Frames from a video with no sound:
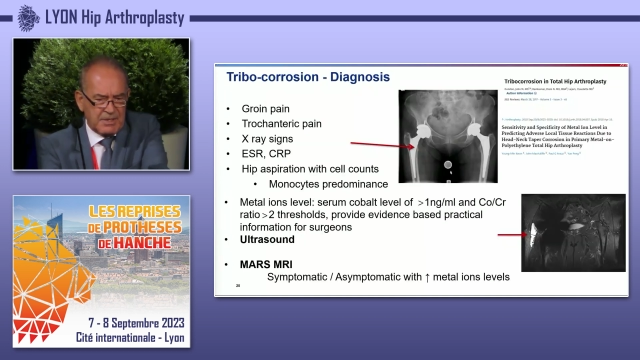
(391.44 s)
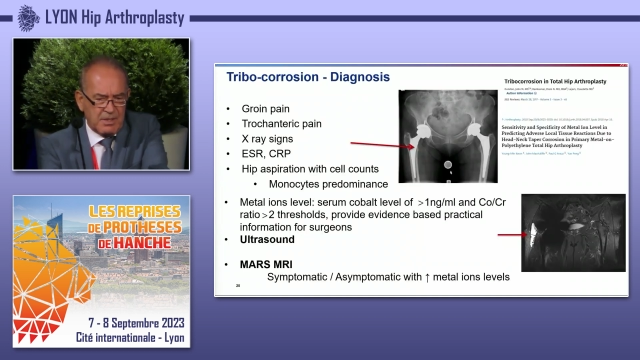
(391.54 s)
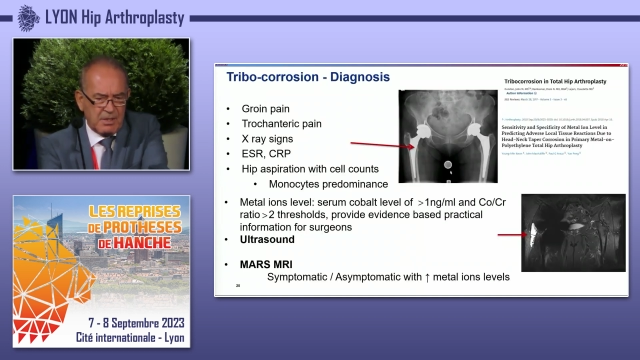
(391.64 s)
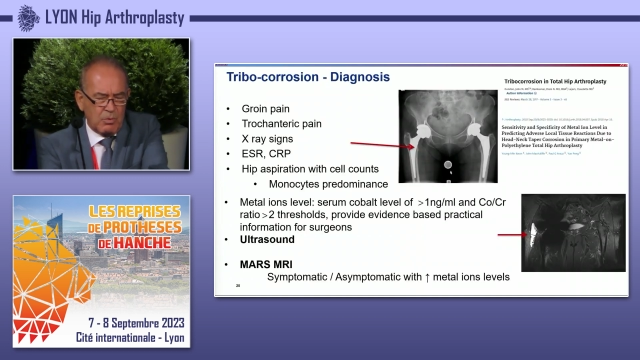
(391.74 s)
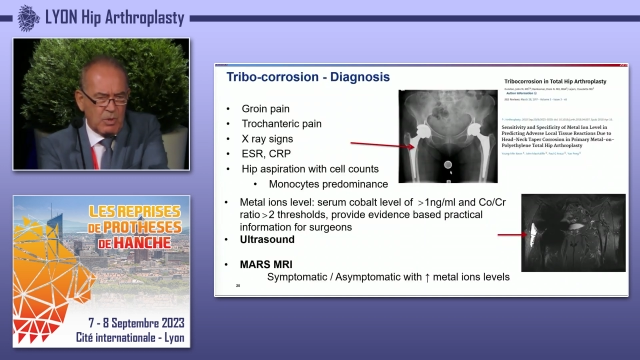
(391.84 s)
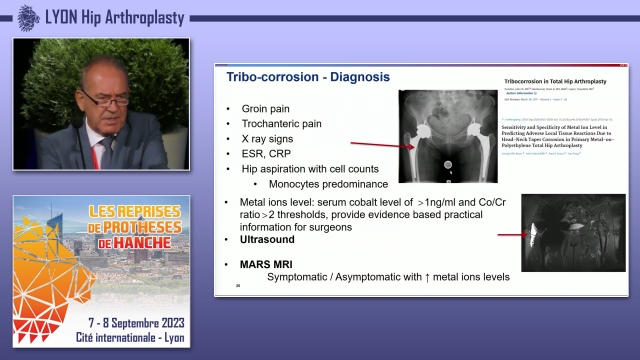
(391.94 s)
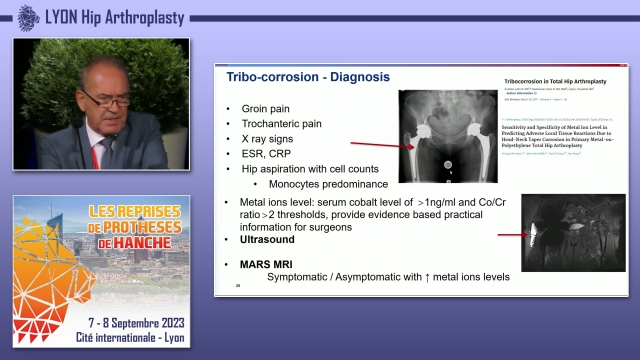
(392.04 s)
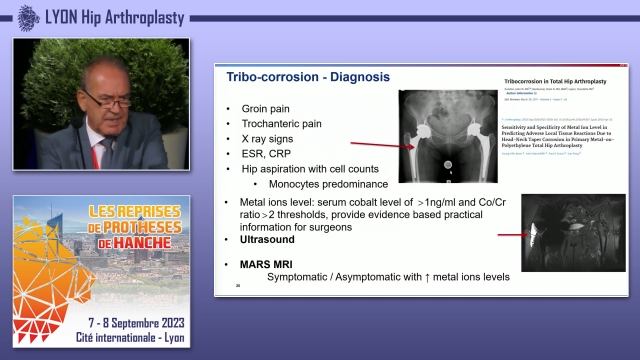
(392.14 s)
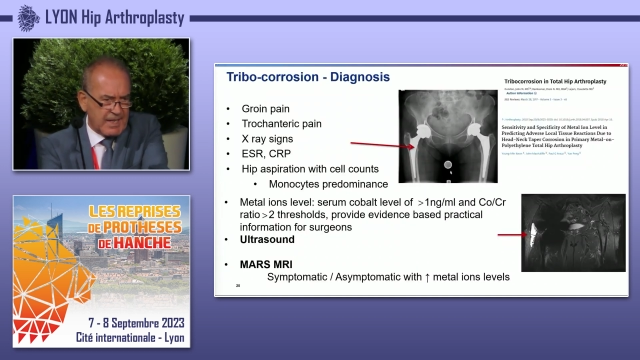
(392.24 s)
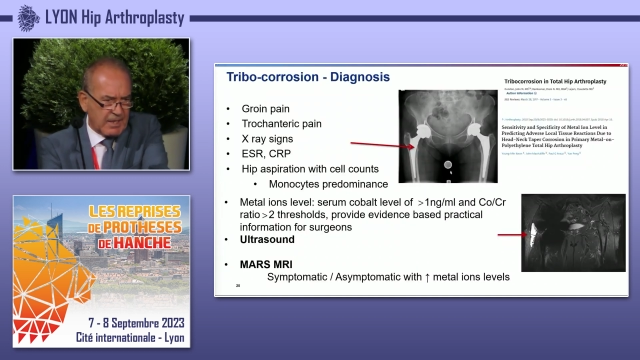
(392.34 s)
What's
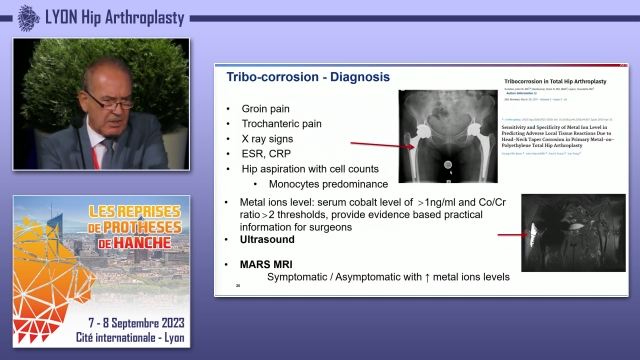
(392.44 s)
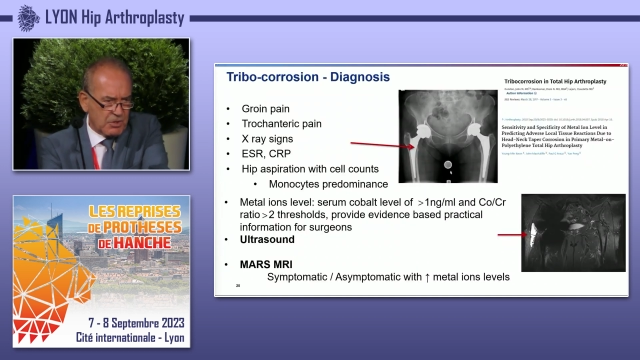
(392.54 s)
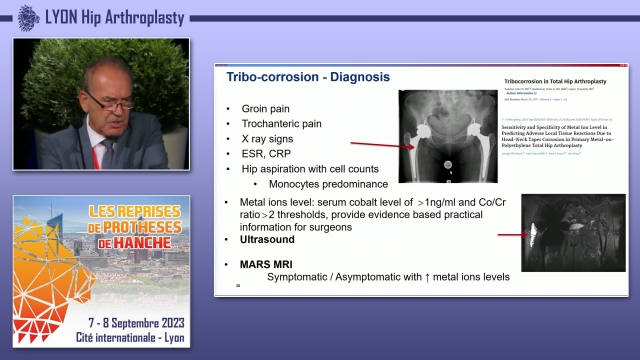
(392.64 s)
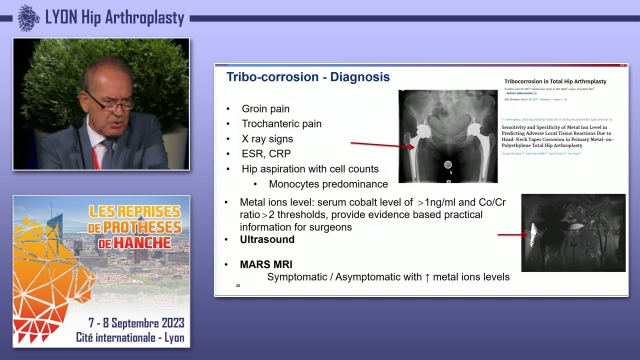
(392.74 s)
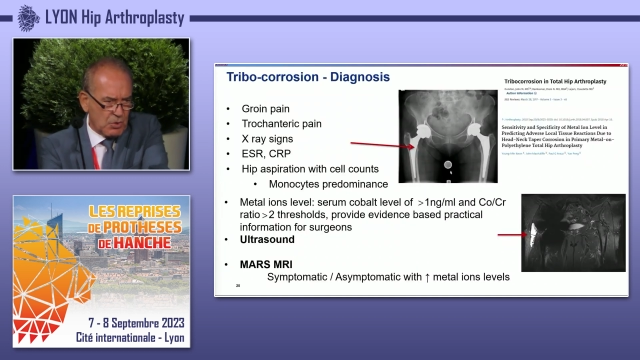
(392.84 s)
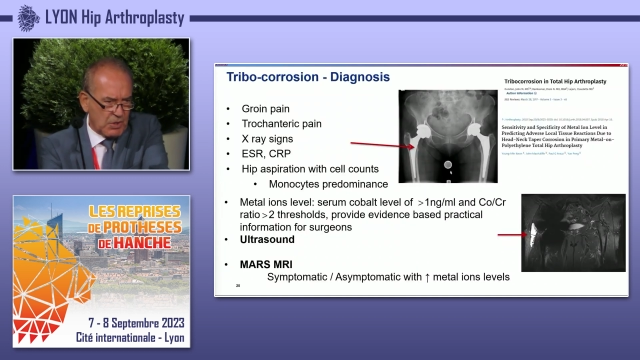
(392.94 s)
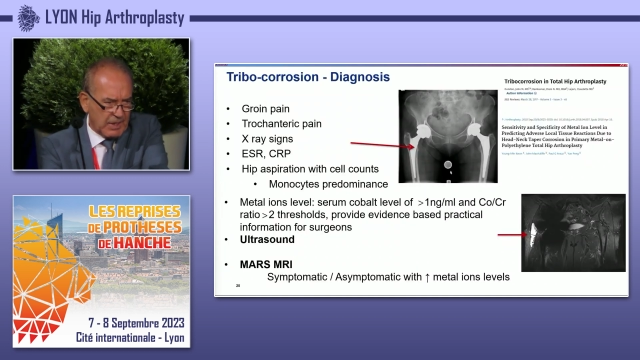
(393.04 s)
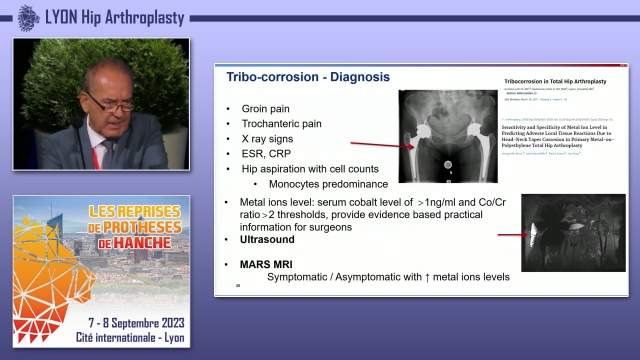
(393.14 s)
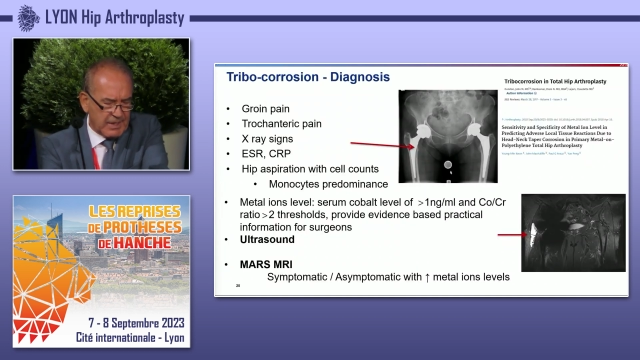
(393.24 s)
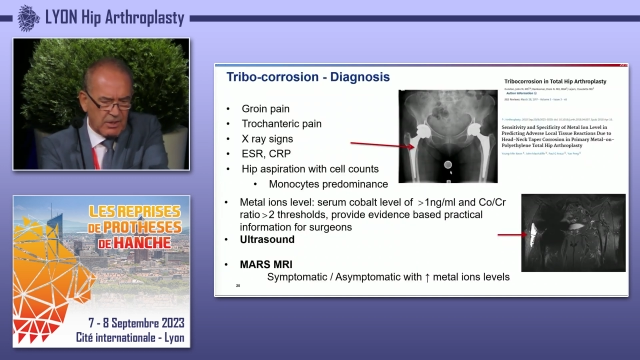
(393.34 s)
the diagnosis? You
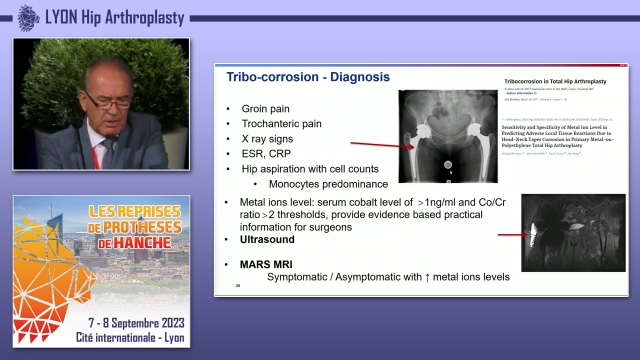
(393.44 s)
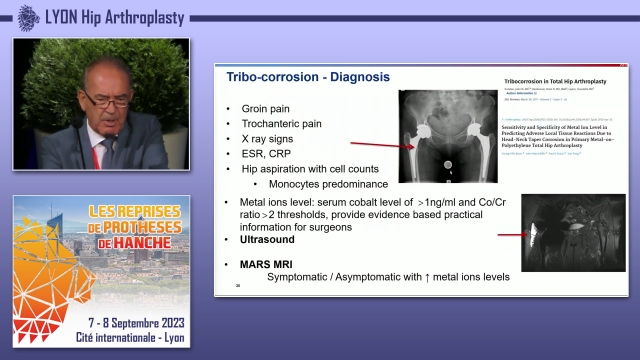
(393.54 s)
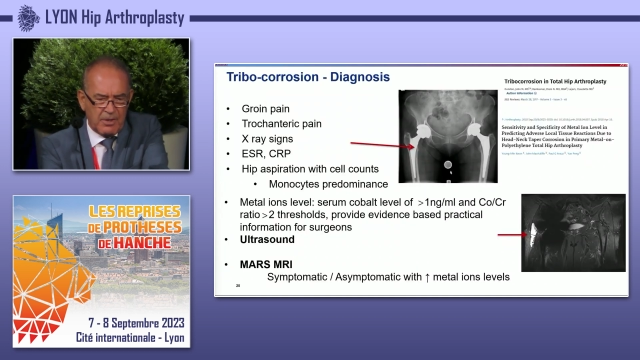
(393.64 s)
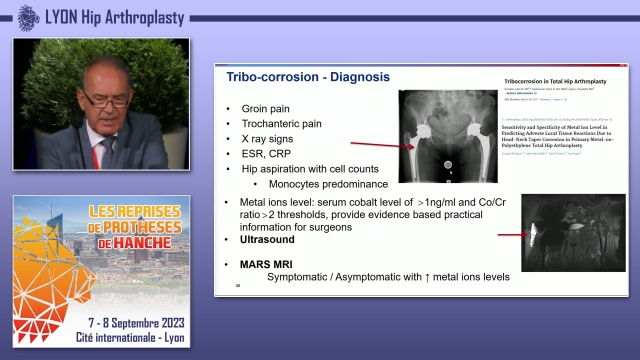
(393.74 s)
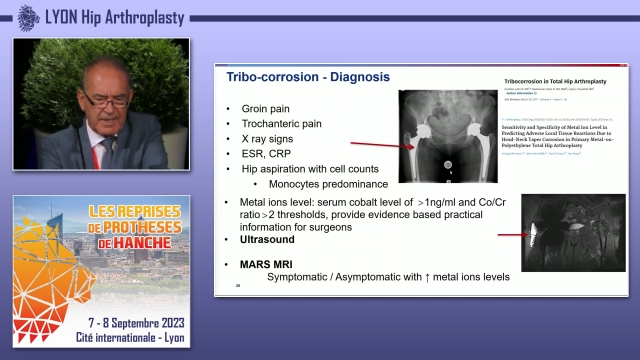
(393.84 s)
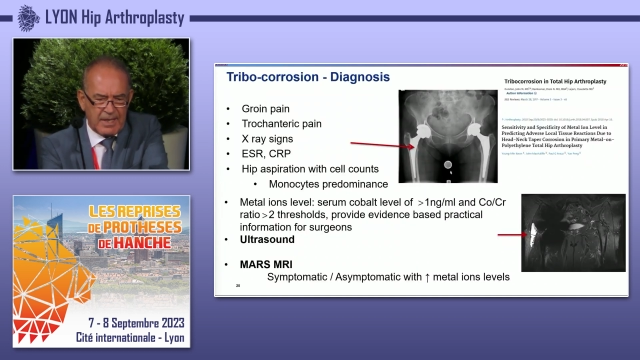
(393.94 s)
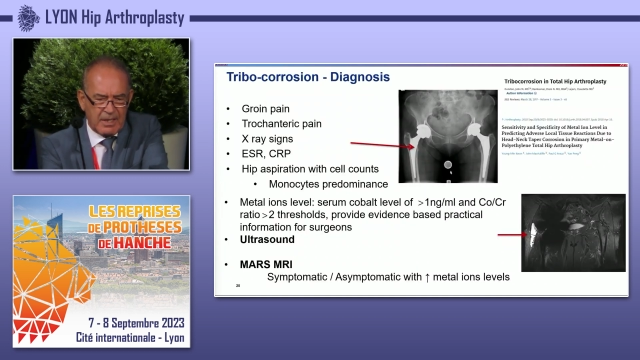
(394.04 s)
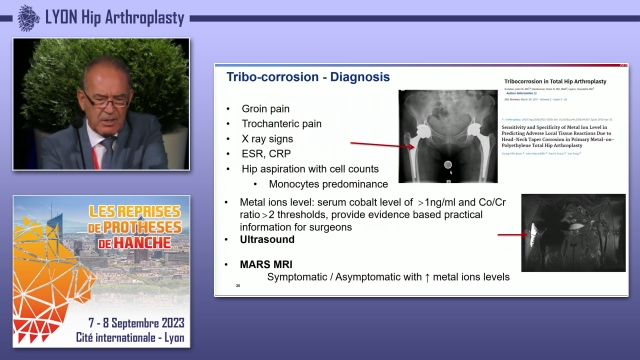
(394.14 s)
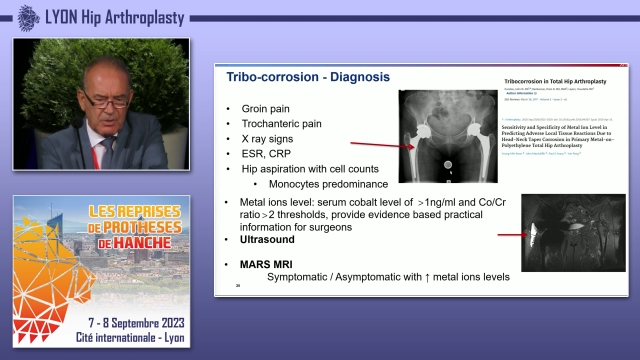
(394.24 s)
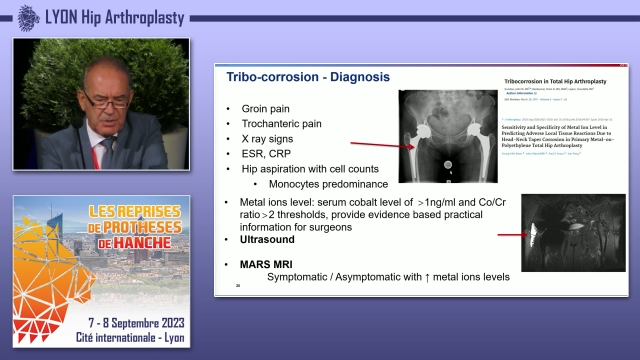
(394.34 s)
heard a lot about the
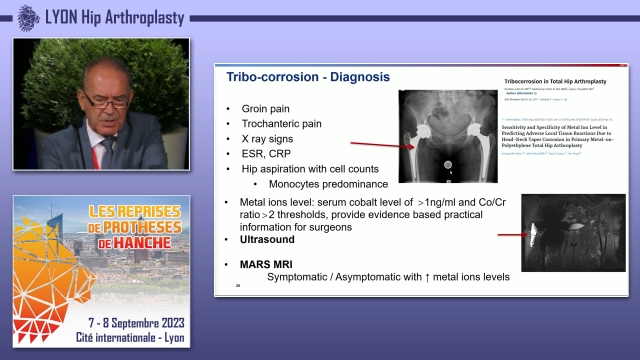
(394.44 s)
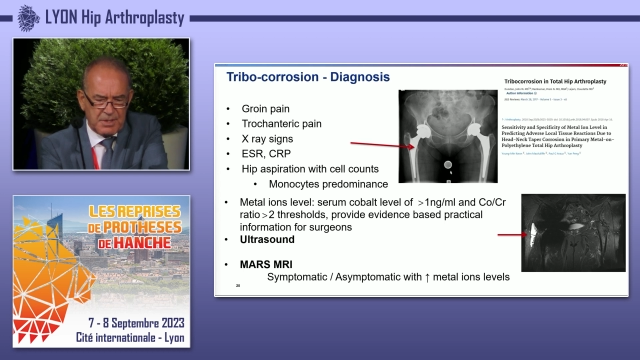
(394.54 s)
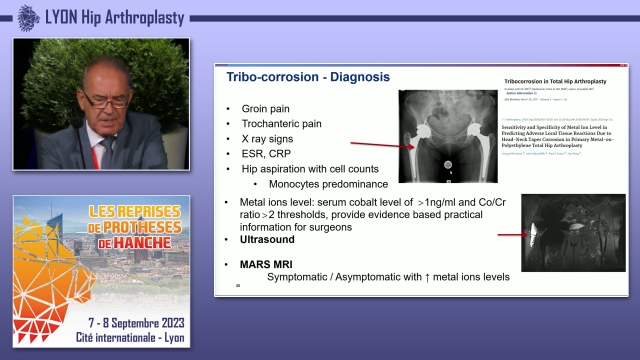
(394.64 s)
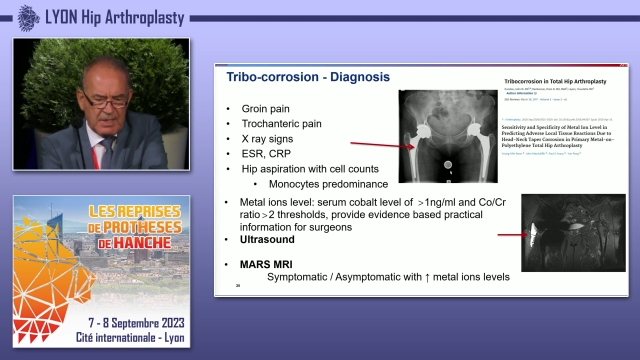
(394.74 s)
diagnosis.